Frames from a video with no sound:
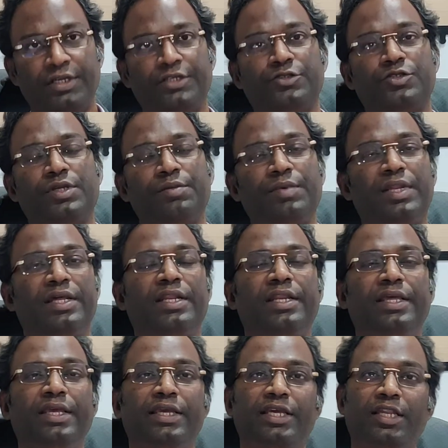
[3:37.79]

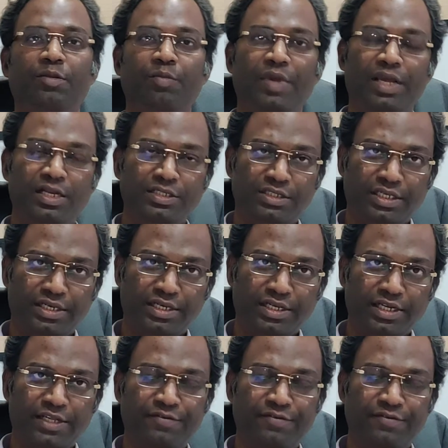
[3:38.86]
Similarly, in male gender,